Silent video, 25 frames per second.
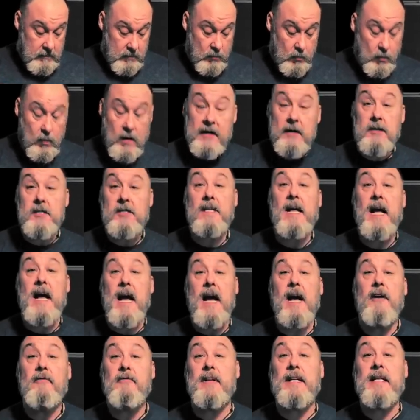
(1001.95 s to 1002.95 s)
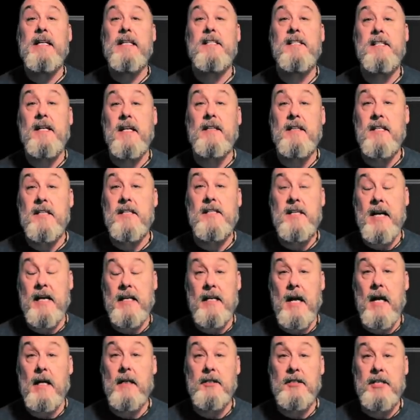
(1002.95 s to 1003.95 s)
where's the evidence that this
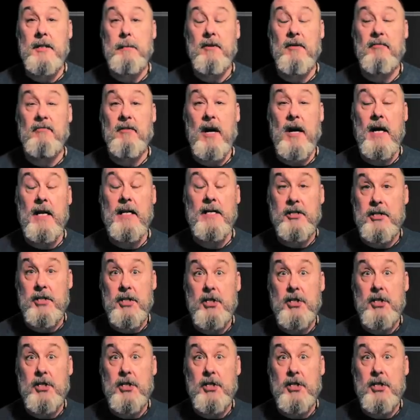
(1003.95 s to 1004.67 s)
technology provides?